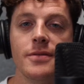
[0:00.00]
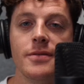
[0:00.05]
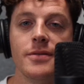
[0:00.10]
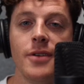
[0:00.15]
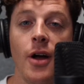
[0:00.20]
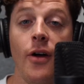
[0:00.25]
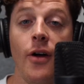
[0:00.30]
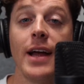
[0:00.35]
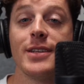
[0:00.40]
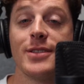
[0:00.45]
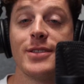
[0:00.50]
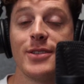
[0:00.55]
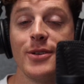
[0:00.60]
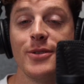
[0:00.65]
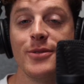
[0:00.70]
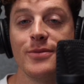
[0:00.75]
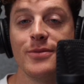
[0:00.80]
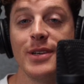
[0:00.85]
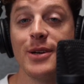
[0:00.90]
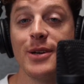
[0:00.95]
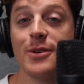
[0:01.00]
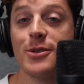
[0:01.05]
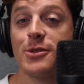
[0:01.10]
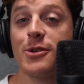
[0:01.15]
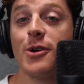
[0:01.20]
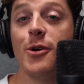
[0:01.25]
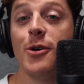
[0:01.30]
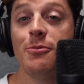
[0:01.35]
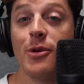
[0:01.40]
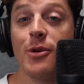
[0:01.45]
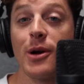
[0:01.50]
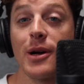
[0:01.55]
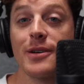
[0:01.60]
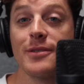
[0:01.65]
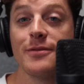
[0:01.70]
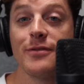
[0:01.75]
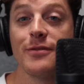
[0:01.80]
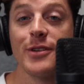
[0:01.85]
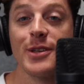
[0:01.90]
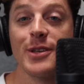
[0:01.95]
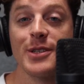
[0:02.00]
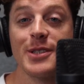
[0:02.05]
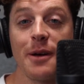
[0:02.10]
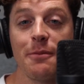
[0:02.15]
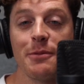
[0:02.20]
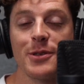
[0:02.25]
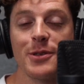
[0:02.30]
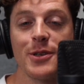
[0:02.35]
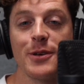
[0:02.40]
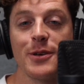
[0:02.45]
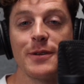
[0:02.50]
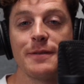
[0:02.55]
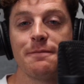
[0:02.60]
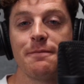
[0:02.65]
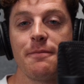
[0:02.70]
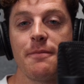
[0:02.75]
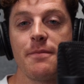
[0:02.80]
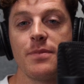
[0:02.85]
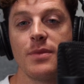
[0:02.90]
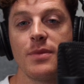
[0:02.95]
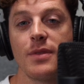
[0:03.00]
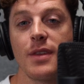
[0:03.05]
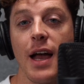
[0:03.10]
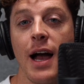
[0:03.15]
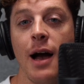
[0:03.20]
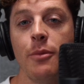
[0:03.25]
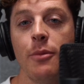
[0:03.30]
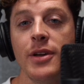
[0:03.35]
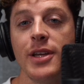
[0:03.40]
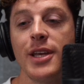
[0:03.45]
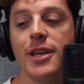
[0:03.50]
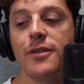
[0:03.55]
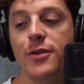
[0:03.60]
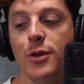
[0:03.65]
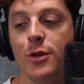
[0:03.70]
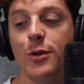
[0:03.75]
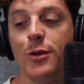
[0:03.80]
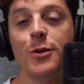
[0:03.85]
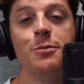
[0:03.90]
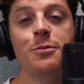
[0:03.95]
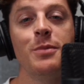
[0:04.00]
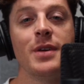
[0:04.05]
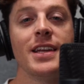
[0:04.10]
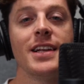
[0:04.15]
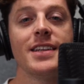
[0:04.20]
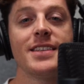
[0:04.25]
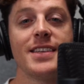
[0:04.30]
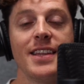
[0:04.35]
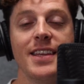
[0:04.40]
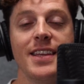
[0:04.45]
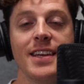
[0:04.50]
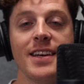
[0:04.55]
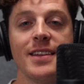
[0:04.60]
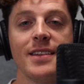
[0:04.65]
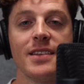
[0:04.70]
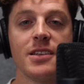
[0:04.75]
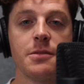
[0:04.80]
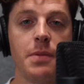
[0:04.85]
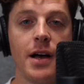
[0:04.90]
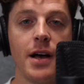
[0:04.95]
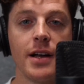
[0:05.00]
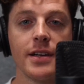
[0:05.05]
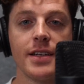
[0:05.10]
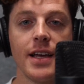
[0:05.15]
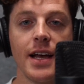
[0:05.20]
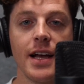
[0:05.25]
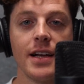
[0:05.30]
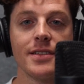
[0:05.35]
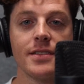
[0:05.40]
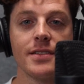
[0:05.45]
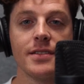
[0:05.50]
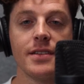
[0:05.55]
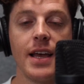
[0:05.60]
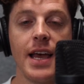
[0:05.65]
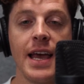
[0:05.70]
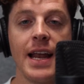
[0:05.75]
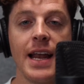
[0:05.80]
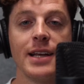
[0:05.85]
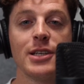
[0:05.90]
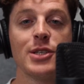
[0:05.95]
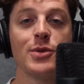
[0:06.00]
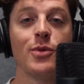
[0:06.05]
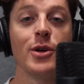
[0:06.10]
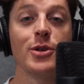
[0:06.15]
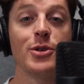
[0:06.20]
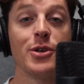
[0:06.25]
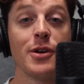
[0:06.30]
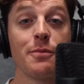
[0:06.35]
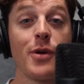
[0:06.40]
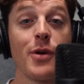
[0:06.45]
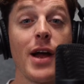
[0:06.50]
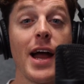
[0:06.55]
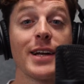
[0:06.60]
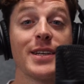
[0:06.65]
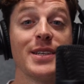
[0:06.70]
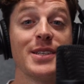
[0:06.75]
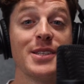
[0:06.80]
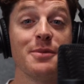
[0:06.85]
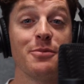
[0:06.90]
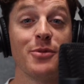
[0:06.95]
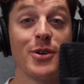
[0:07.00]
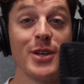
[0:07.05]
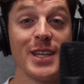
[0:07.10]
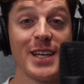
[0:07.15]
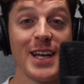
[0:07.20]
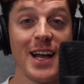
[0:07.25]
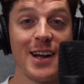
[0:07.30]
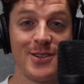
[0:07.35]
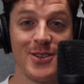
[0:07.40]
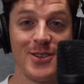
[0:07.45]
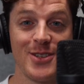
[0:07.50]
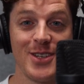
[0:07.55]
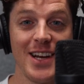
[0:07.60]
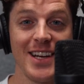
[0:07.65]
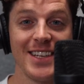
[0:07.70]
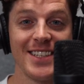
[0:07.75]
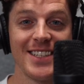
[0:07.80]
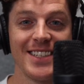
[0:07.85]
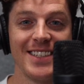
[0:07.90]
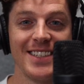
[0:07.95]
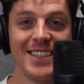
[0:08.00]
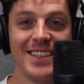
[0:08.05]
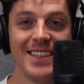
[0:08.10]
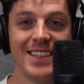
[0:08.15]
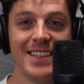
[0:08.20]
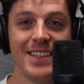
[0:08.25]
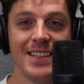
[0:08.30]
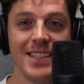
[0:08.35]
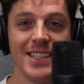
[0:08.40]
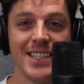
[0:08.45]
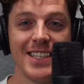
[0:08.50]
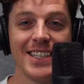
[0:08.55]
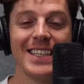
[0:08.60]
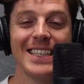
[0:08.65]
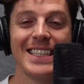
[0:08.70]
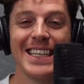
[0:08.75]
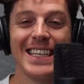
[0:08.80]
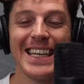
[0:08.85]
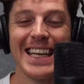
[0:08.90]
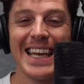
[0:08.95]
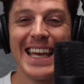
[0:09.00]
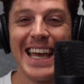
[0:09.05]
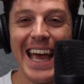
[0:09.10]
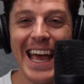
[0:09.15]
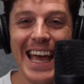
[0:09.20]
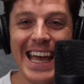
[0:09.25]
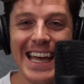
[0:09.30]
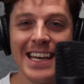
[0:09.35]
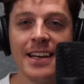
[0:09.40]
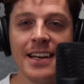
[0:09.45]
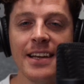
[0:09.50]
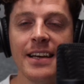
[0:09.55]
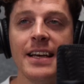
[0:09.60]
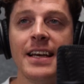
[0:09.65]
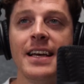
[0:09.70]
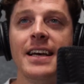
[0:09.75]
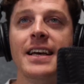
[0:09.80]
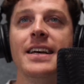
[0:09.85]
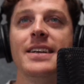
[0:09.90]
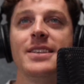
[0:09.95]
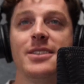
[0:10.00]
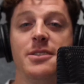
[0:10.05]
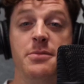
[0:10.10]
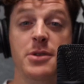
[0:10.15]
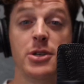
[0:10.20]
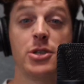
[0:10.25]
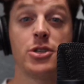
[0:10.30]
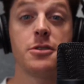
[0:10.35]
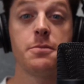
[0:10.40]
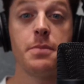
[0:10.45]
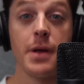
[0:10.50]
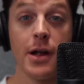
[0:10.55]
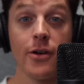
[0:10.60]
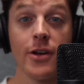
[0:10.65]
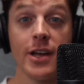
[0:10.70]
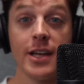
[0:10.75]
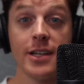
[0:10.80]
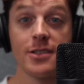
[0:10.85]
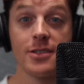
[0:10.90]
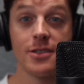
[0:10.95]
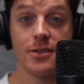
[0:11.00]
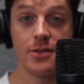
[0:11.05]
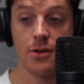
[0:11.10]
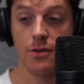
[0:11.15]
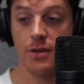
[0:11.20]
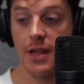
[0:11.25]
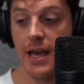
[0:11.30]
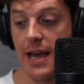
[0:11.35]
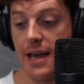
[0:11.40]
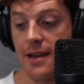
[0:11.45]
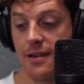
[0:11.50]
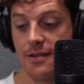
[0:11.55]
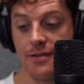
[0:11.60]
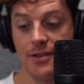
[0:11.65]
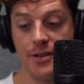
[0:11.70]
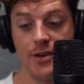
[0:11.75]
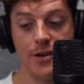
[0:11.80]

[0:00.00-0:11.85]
All right, so here's your homework for this episode. I'm going to give you 2 minutes at the end of this podcast, and I just want you to practice the breathing exercise to gain some experience so that,